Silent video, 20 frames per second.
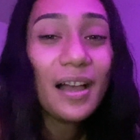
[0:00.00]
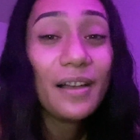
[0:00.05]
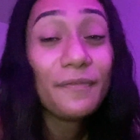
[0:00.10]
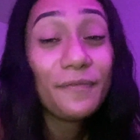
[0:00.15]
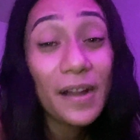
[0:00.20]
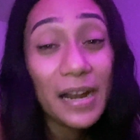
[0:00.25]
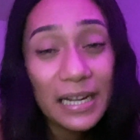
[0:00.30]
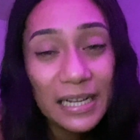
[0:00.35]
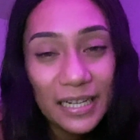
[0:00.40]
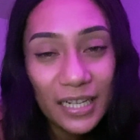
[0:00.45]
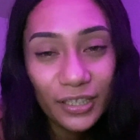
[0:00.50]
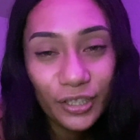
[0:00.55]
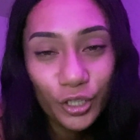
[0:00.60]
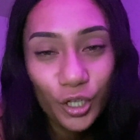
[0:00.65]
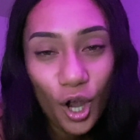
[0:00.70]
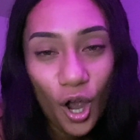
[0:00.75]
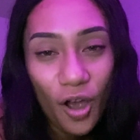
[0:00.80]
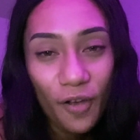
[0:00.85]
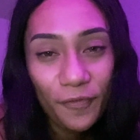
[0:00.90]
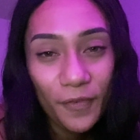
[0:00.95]
Finally got the
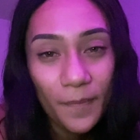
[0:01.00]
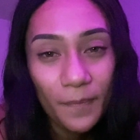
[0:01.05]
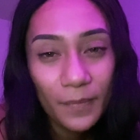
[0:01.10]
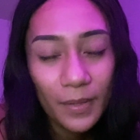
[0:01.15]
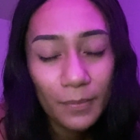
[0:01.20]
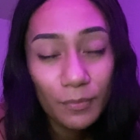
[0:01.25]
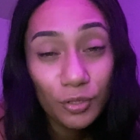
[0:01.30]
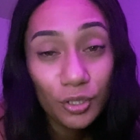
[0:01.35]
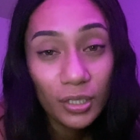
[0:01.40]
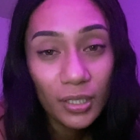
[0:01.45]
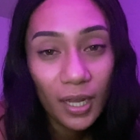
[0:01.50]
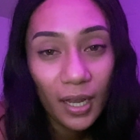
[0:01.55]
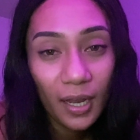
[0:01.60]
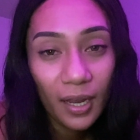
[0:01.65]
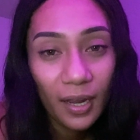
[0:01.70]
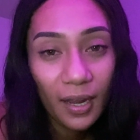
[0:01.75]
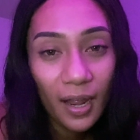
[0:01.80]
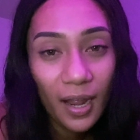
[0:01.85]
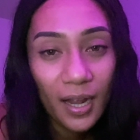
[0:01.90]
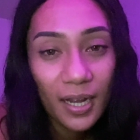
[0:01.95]
call from them
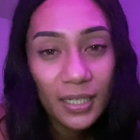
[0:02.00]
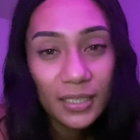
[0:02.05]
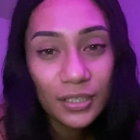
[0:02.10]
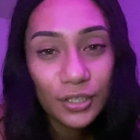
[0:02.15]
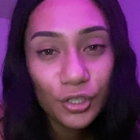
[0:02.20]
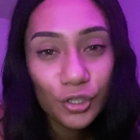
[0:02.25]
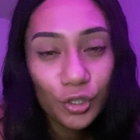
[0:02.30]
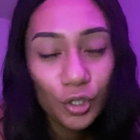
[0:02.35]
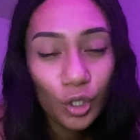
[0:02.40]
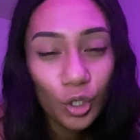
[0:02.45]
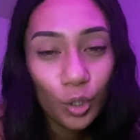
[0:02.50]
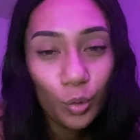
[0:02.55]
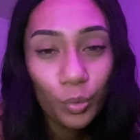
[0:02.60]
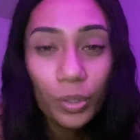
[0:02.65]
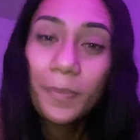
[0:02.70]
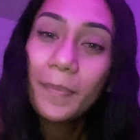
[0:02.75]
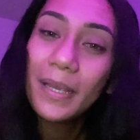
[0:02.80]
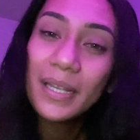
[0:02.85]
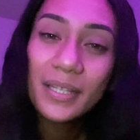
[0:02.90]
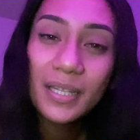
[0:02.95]
today. And so we
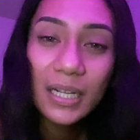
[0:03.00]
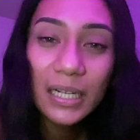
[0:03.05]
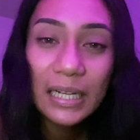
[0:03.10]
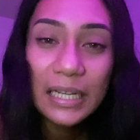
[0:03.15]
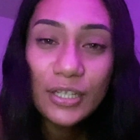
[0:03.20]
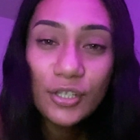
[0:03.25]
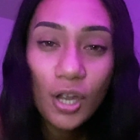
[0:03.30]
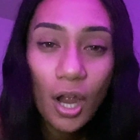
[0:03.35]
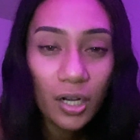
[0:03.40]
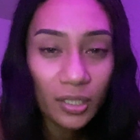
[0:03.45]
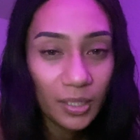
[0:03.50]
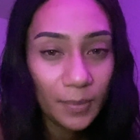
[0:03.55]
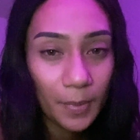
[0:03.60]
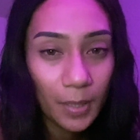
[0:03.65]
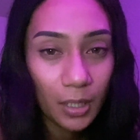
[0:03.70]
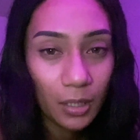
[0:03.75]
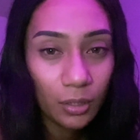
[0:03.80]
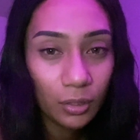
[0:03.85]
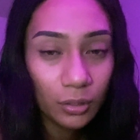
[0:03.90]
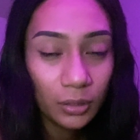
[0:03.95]
basically talked
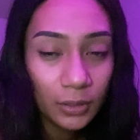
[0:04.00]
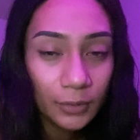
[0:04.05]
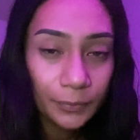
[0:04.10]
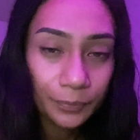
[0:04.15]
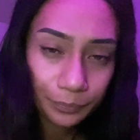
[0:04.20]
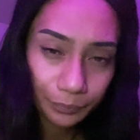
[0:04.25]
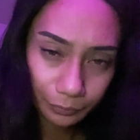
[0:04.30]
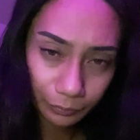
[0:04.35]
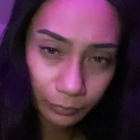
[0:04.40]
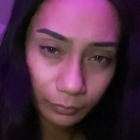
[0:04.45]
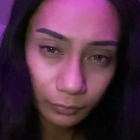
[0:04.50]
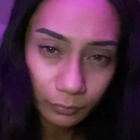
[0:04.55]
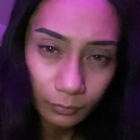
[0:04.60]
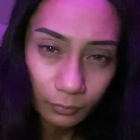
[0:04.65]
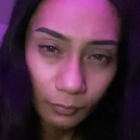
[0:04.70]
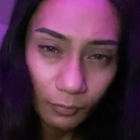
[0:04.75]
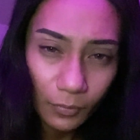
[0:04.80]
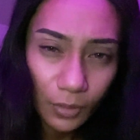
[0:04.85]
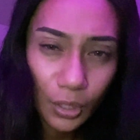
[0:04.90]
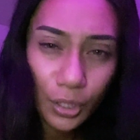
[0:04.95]
about,
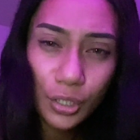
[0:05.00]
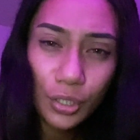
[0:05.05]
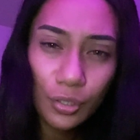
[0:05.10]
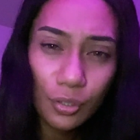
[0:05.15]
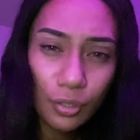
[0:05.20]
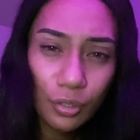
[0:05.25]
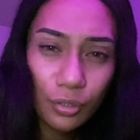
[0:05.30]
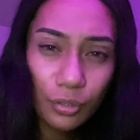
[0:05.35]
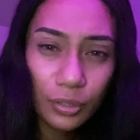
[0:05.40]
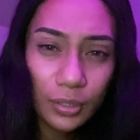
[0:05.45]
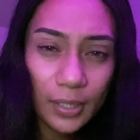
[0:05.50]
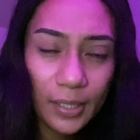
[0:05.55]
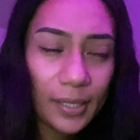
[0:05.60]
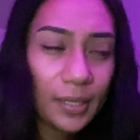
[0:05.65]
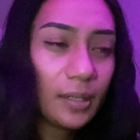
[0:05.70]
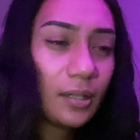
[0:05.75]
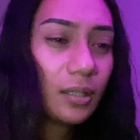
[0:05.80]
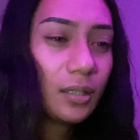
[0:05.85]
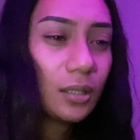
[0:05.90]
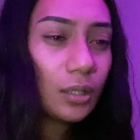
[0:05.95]
you know,
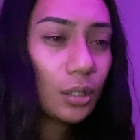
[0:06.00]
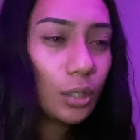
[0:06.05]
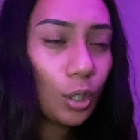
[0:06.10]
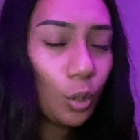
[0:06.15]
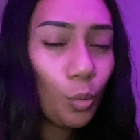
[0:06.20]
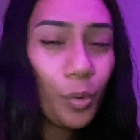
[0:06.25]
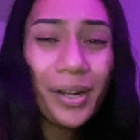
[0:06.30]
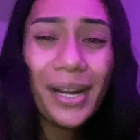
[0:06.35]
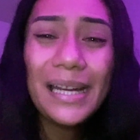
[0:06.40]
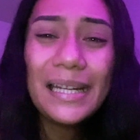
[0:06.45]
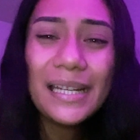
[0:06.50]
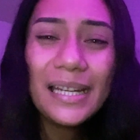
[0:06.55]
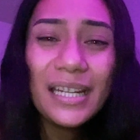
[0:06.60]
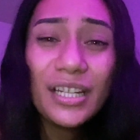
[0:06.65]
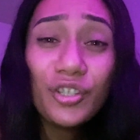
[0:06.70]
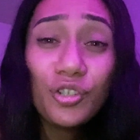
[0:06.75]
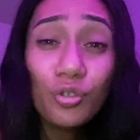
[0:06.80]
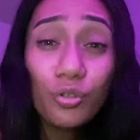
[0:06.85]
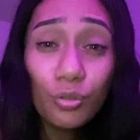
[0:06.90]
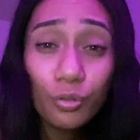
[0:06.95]
like what I
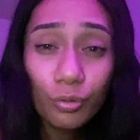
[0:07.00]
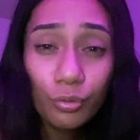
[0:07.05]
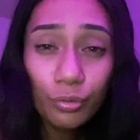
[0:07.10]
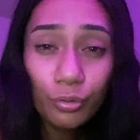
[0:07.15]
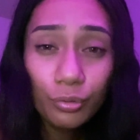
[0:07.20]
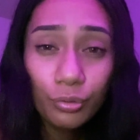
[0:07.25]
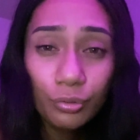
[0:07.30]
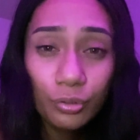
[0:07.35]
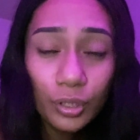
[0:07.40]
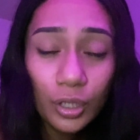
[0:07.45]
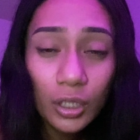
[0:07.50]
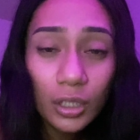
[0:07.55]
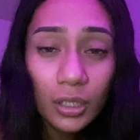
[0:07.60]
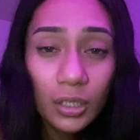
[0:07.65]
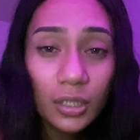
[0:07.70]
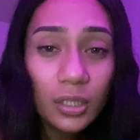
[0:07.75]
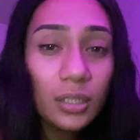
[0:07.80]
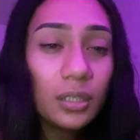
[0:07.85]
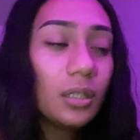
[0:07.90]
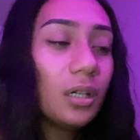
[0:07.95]
needed to do
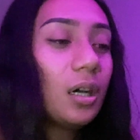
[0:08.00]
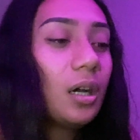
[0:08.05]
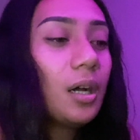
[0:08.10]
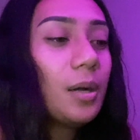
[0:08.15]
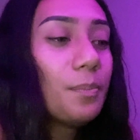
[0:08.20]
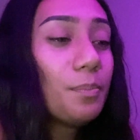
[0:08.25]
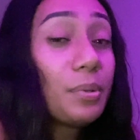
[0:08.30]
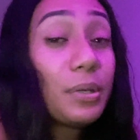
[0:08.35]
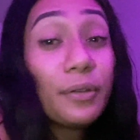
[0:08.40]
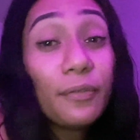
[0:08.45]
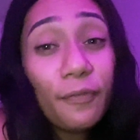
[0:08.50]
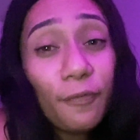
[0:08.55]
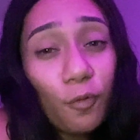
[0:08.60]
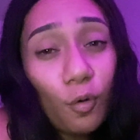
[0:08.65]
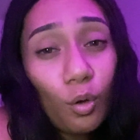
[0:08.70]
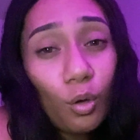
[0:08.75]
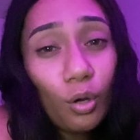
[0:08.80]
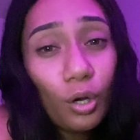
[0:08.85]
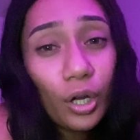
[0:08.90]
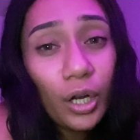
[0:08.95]
um,
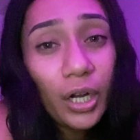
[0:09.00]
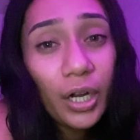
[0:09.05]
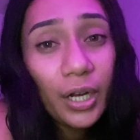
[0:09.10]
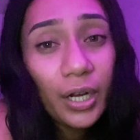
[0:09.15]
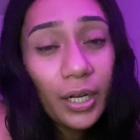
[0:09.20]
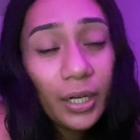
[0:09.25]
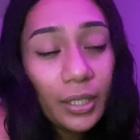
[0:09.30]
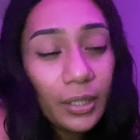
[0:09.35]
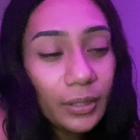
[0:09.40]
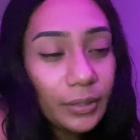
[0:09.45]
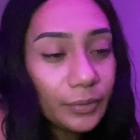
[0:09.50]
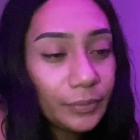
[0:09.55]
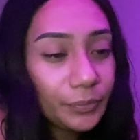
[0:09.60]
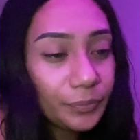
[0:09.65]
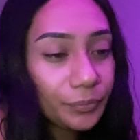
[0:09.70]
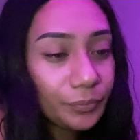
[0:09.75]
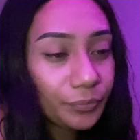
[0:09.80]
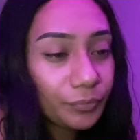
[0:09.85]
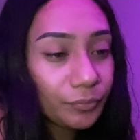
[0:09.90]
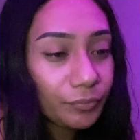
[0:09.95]
before
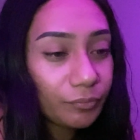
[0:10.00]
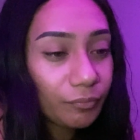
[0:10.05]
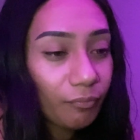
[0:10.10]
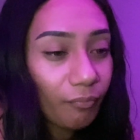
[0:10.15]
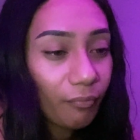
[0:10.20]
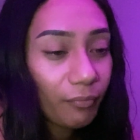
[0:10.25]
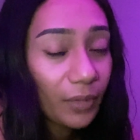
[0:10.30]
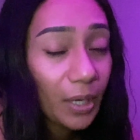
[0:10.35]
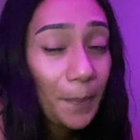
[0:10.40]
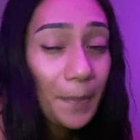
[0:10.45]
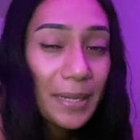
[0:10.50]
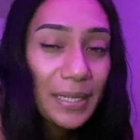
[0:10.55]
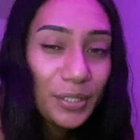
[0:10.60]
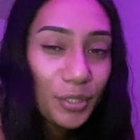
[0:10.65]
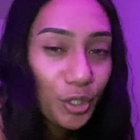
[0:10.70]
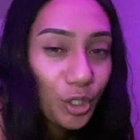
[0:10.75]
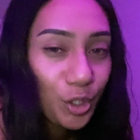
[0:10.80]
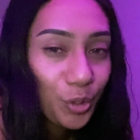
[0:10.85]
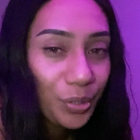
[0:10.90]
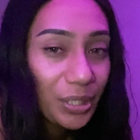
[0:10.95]
my
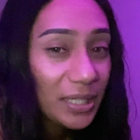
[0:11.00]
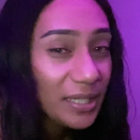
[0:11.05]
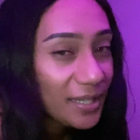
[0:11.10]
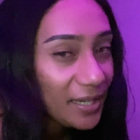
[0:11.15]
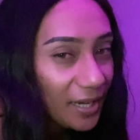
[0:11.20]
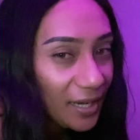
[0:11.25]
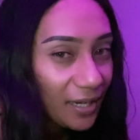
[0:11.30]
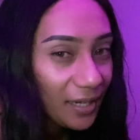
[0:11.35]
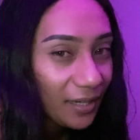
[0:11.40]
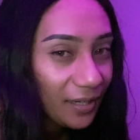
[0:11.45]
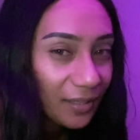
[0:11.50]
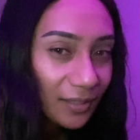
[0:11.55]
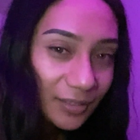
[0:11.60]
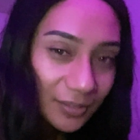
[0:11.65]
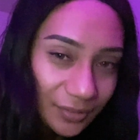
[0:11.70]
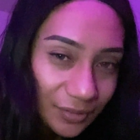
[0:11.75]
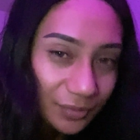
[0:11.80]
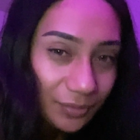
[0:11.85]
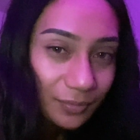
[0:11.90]
surgery day.